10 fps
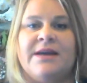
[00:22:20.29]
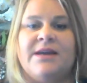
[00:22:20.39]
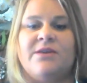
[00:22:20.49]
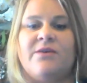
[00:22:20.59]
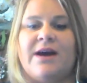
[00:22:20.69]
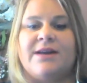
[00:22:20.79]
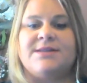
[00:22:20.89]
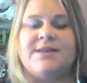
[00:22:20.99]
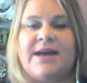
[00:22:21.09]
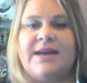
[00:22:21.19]
you know, how to
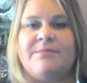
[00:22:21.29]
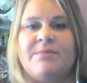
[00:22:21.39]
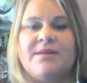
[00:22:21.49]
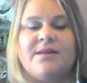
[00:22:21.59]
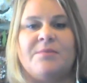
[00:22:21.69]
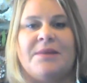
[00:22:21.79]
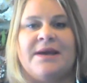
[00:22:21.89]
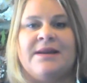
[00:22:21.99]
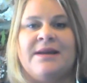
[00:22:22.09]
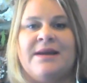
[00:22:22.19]
type a little
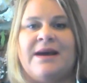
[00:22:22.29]
bit,